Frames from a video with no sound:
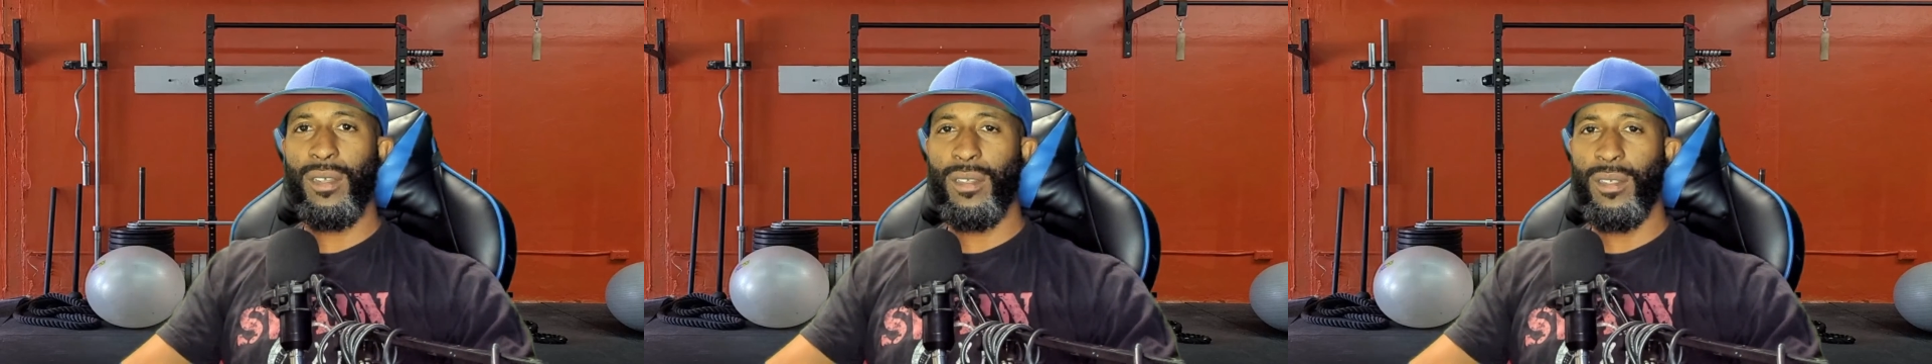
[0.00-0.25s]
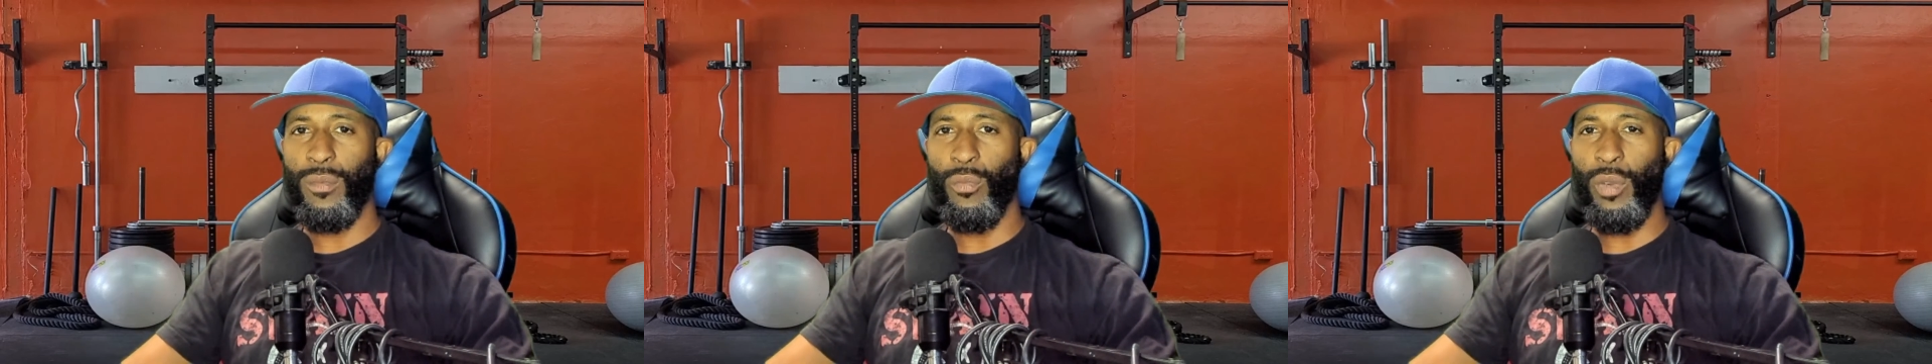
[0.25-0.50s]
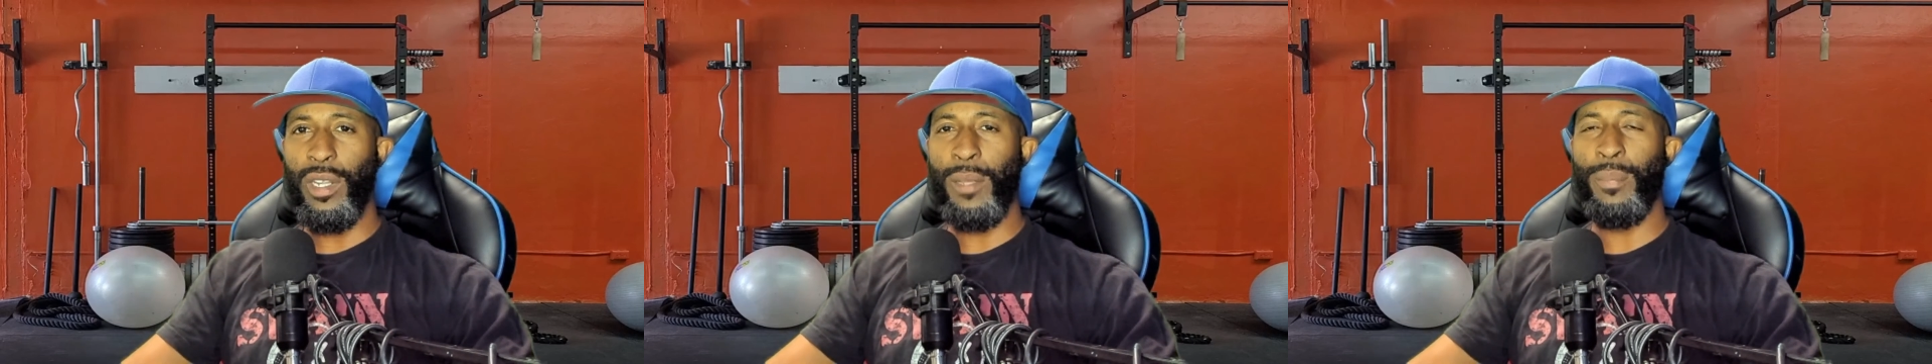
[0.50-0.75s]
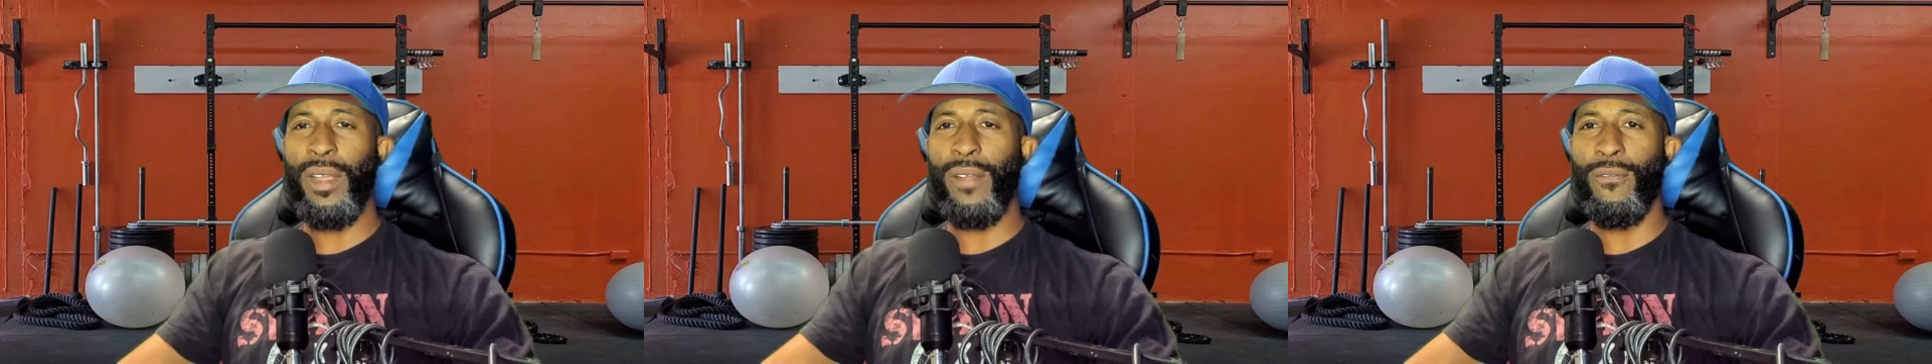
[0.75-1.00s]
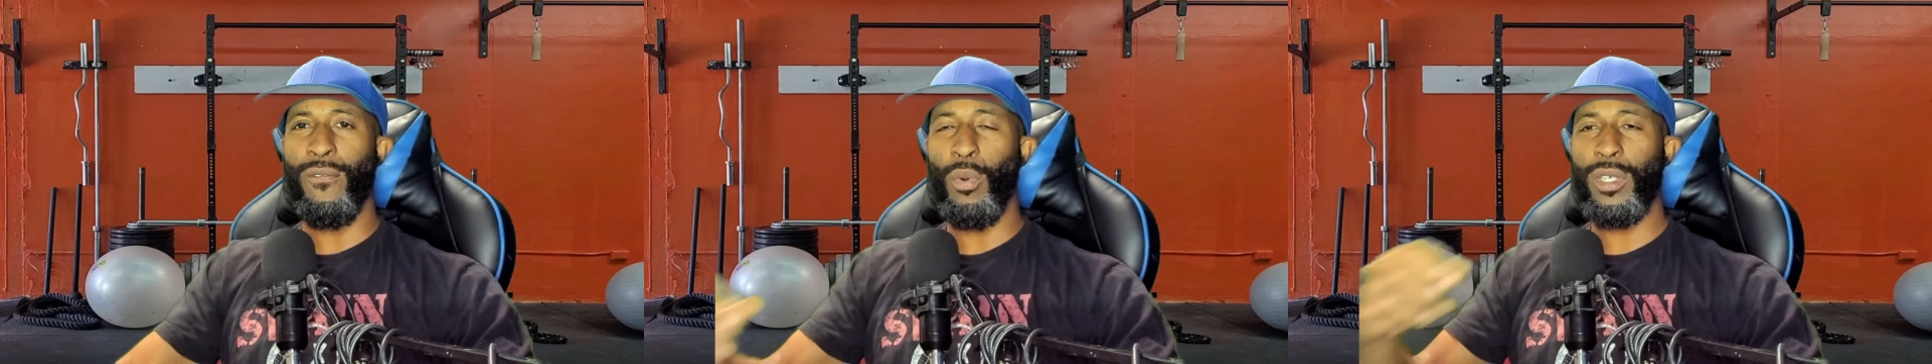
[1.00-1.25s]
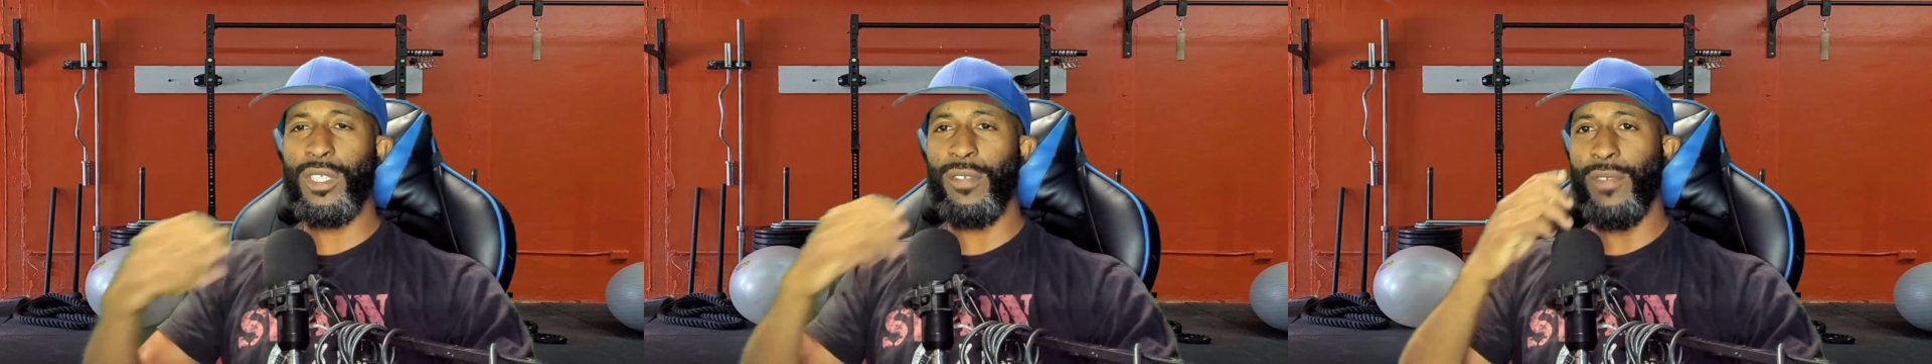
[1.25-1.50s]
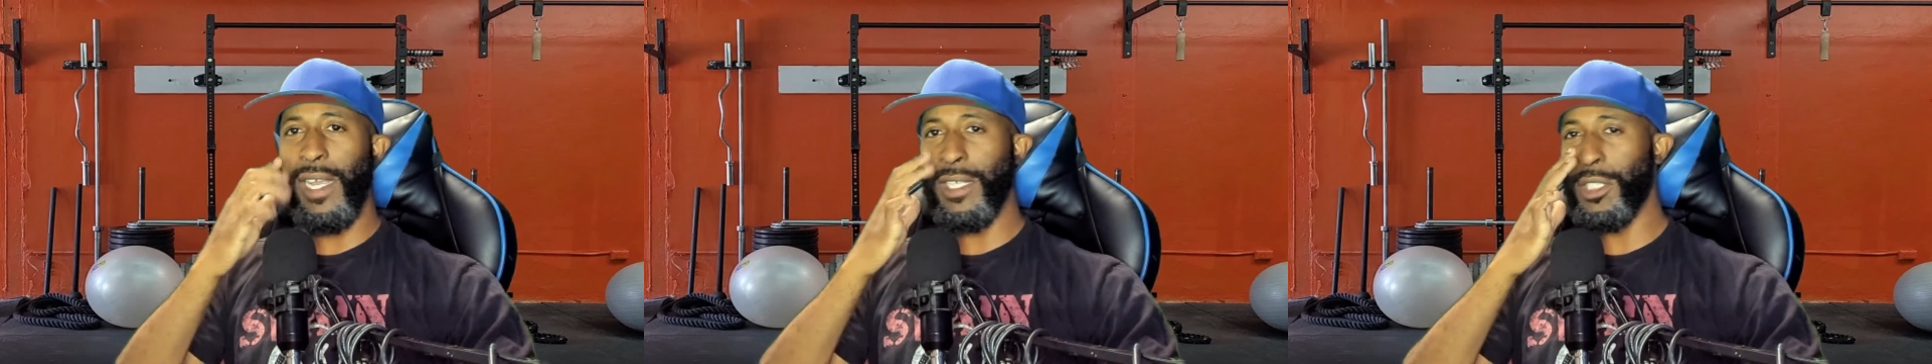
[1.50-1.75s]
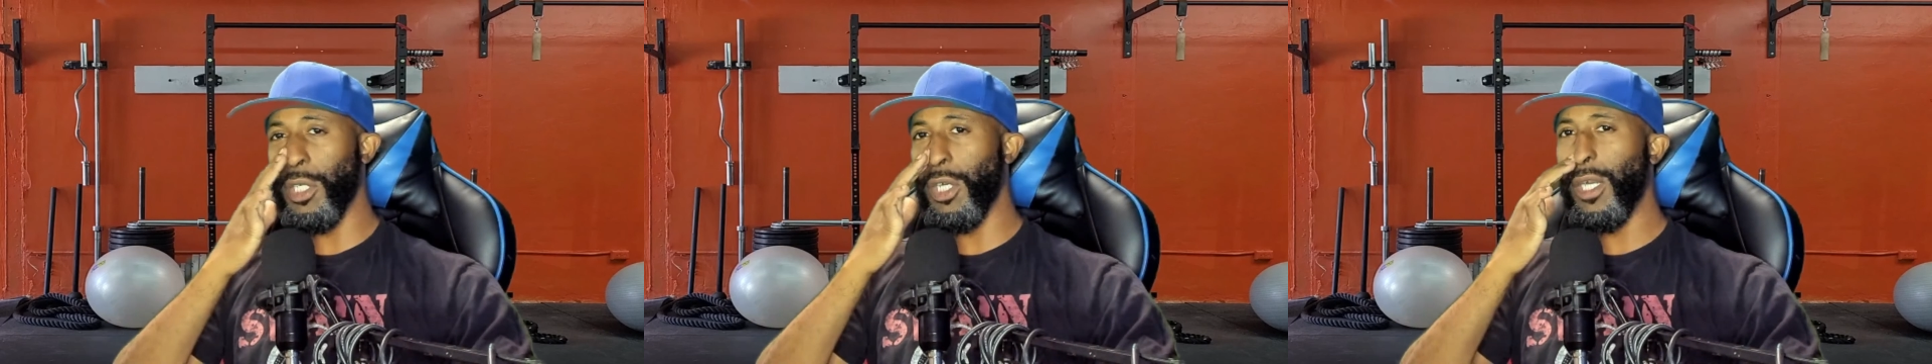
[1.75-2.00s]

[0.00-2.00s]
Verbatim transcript: really big force of nature,